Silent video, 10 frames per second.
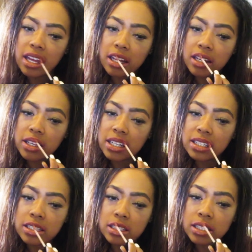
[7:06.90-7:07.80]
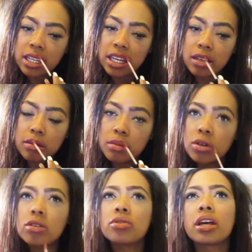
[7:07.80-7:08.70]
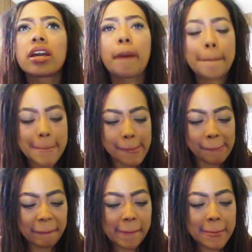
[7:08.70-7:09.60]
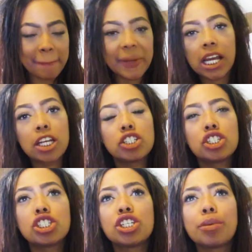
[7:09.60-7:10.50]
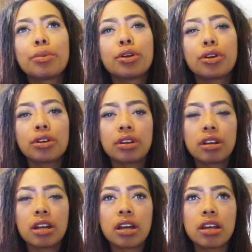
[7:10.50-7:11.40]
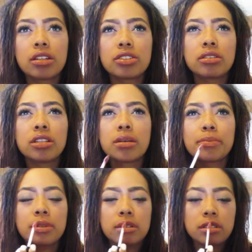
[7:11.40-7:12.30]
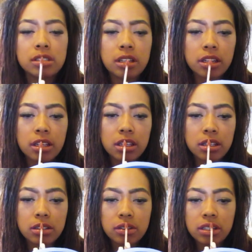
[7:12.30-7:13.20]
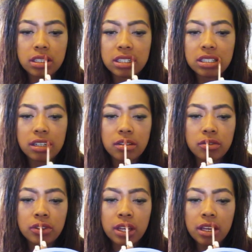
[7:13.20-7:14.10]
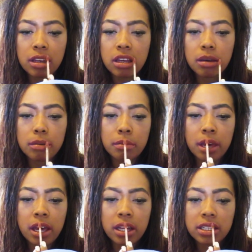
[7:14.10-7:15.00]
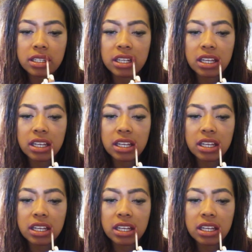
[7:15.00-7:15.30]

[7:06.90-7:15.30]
And I noticed that she had more of like a shimmer lipstick in this one instead of a matte.